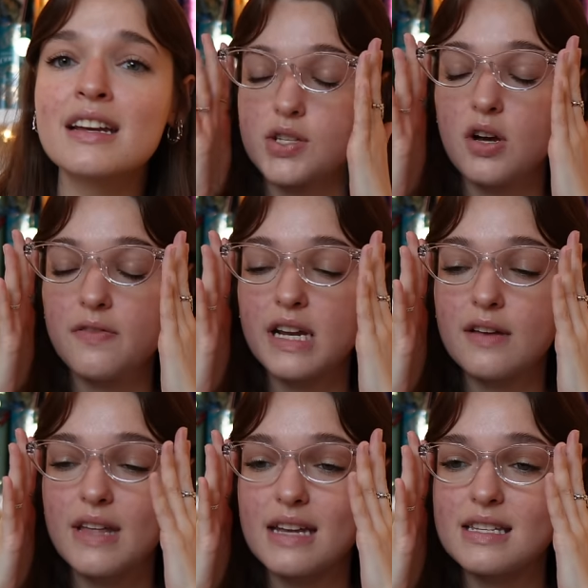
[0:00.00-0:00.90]
So if any
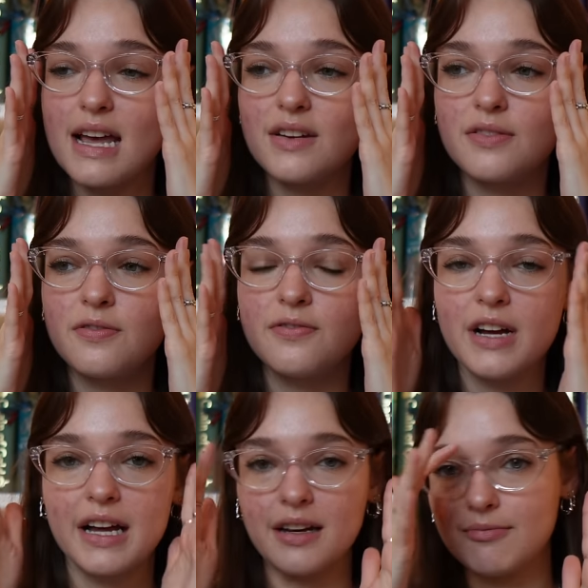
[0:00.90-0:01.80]
of that sounded
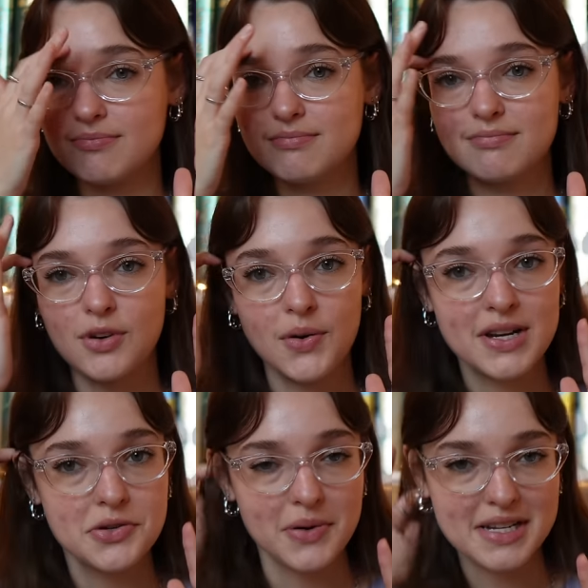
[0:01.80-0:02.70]
fun or
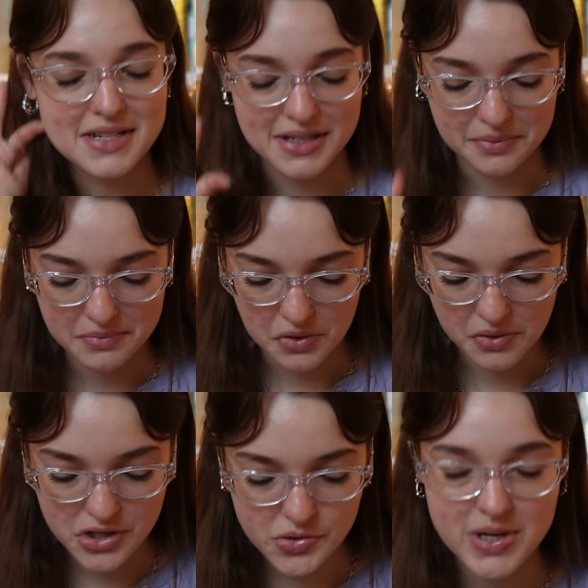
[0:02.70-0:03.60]
interesting or
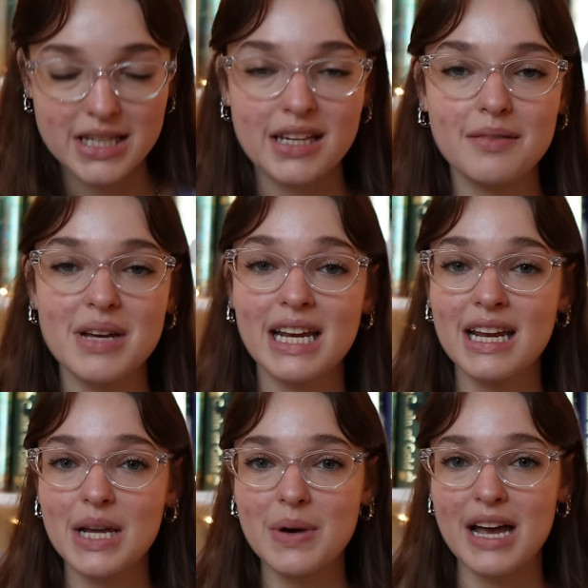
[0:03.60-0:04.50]
intriguing in
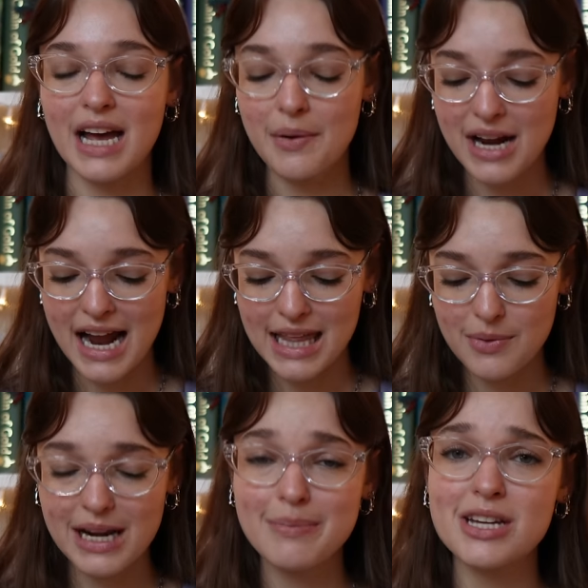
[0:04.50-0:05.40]
any way, I would highly
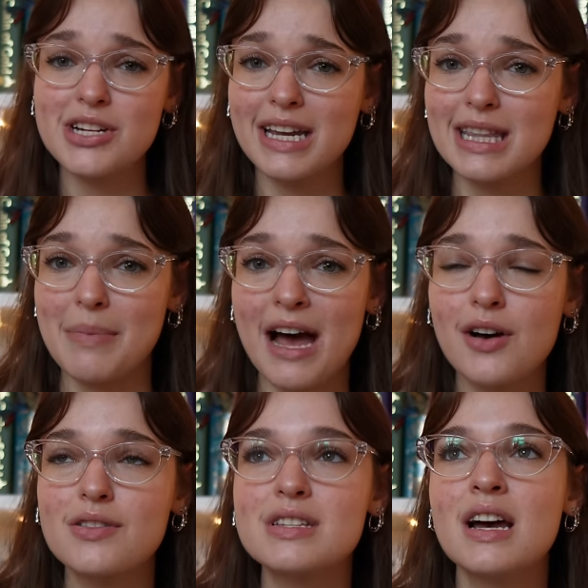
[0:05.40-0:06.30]
recommend checking them
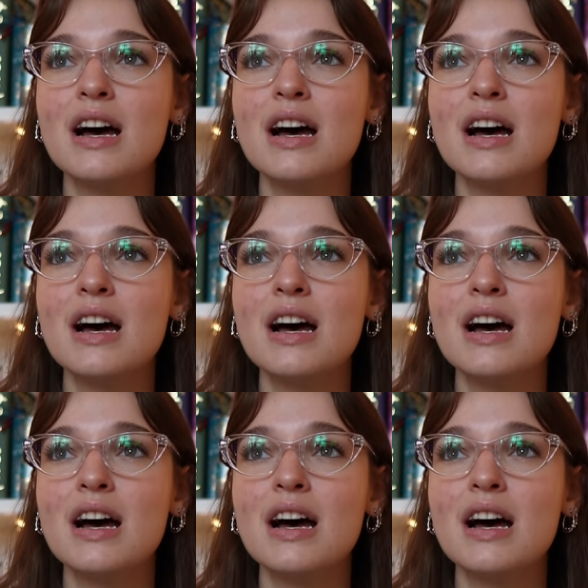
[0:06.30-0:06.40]
out.